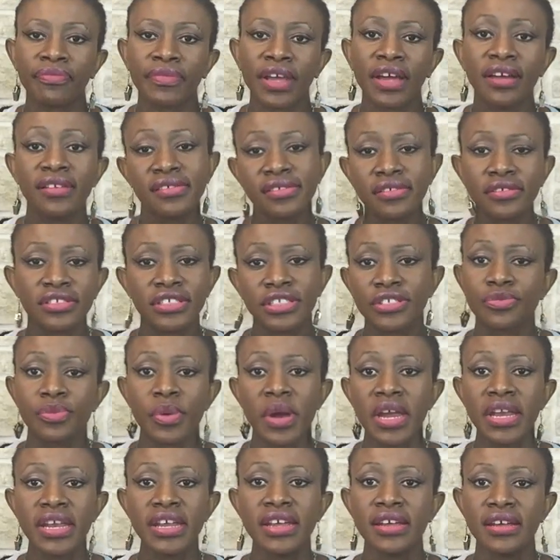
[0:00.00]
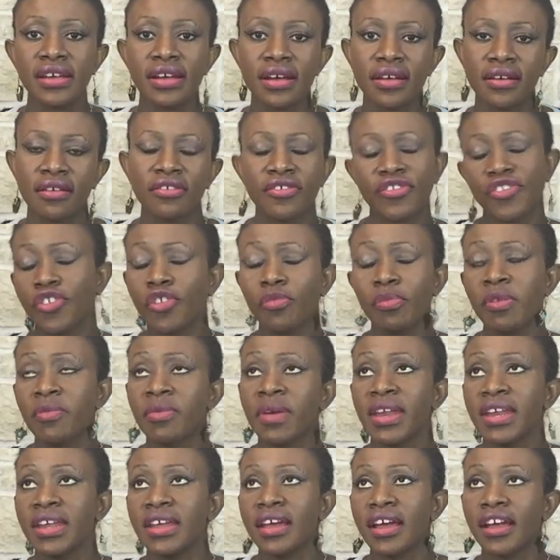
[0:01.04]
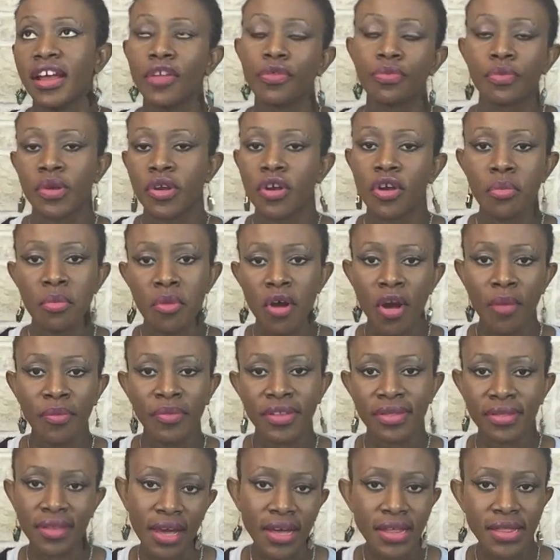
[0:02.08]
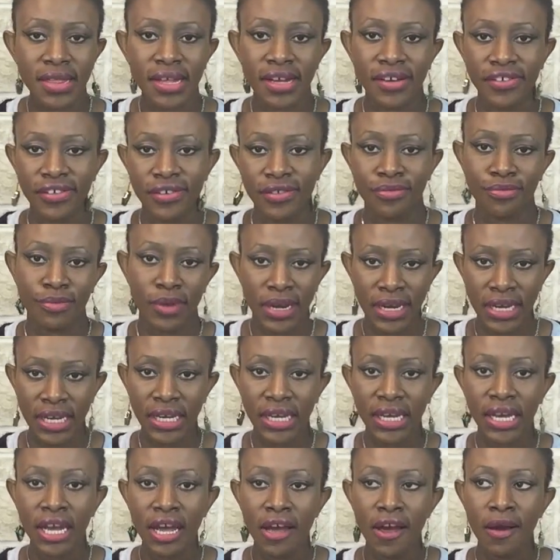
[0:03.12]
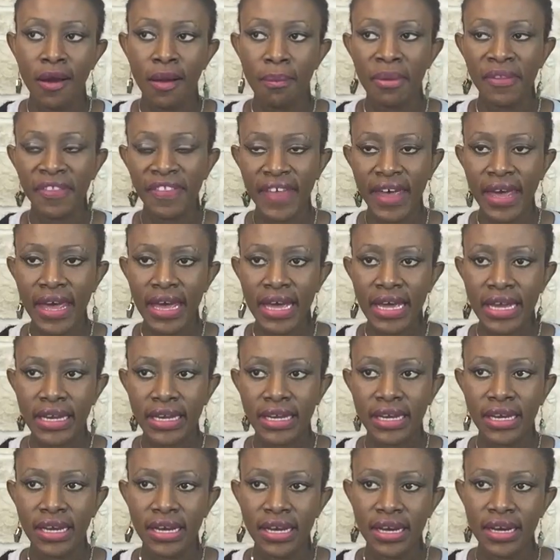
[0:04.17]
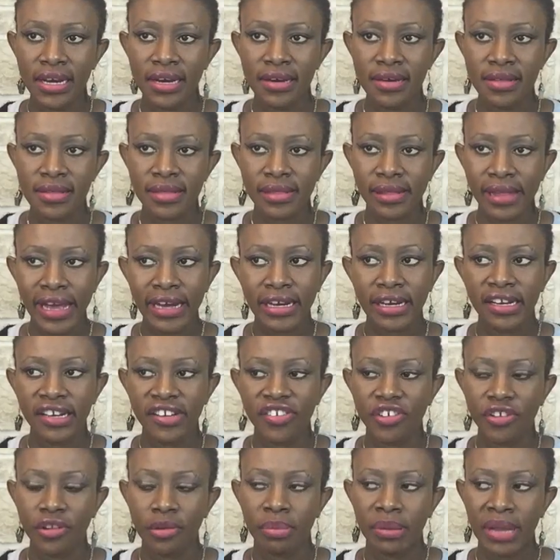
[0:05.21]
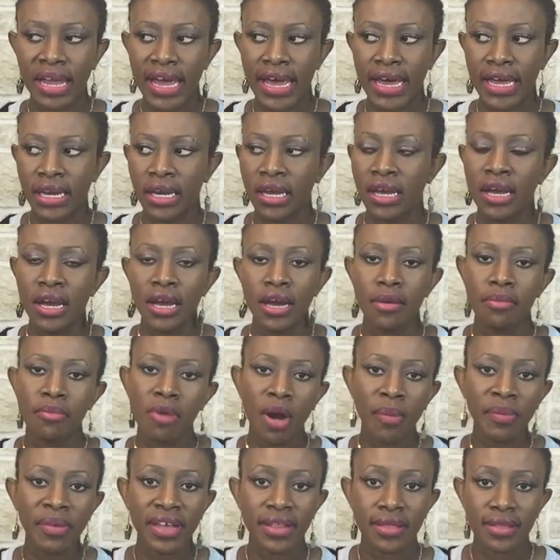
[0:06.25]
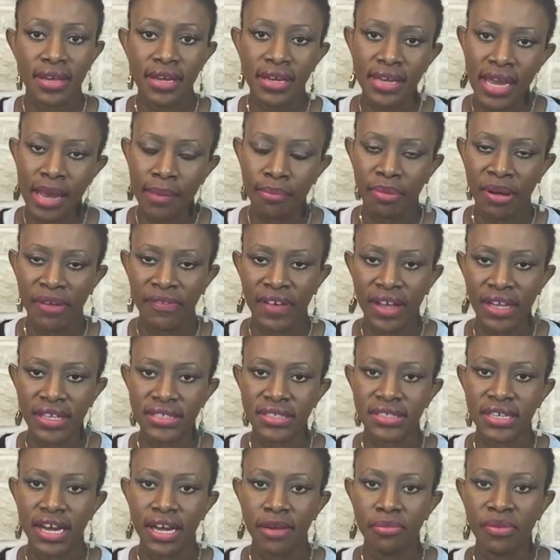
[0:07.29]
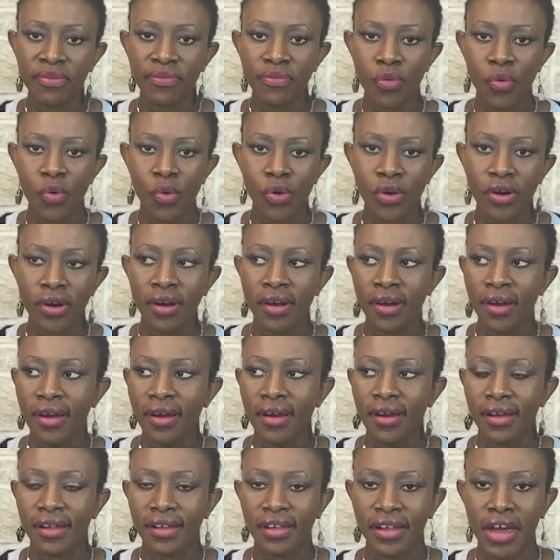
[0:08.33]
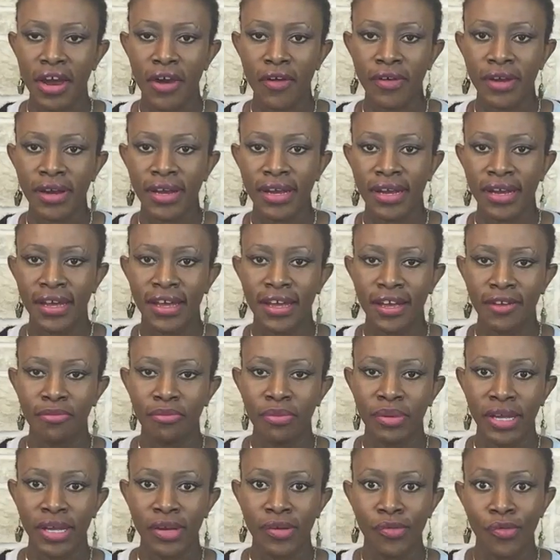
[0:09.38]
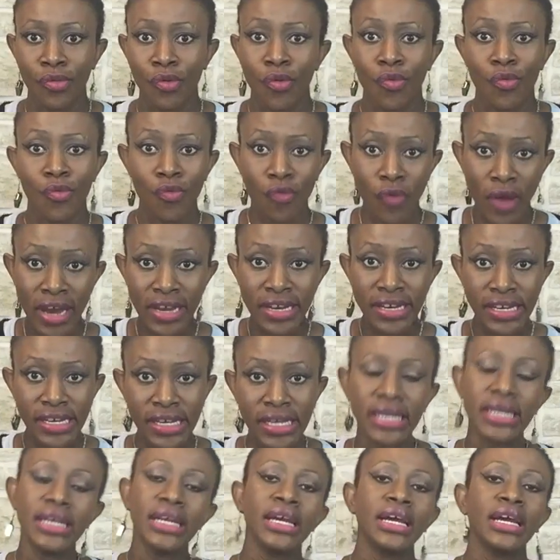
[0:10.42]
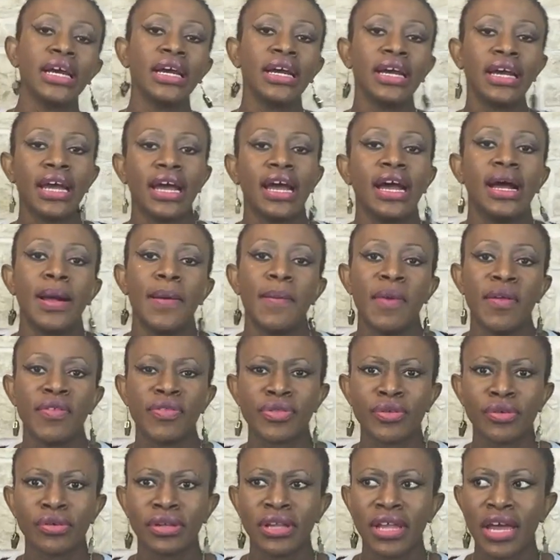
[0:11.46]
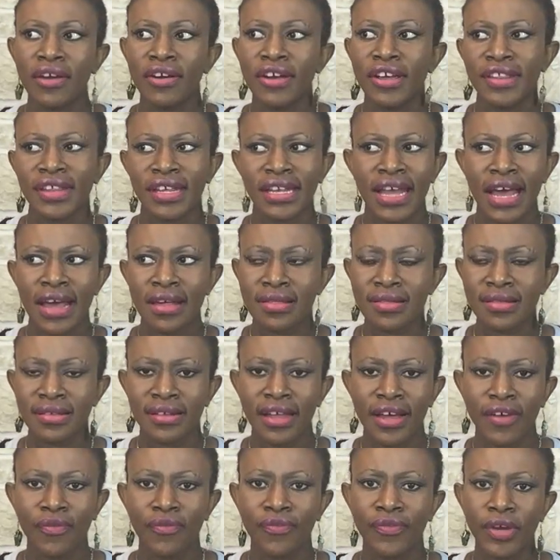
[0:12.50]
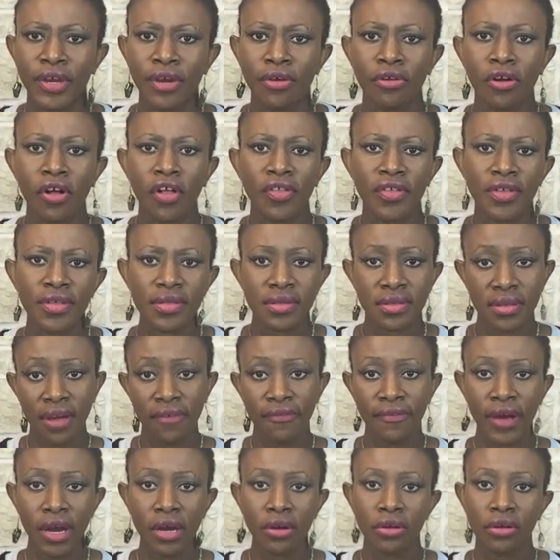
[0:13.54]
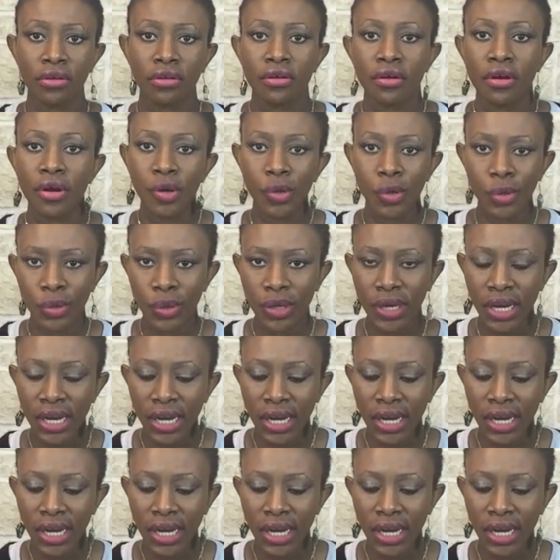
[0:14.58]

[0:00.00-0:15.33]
Until she's ready, and she'll be ready, I guess, when her mom decides that she's ready. But then, slight glitch in the plan, Mom gets kidnapped by Valentine before Clary can be ready. And so Clary then has to, like, figure all this stuff out on her own.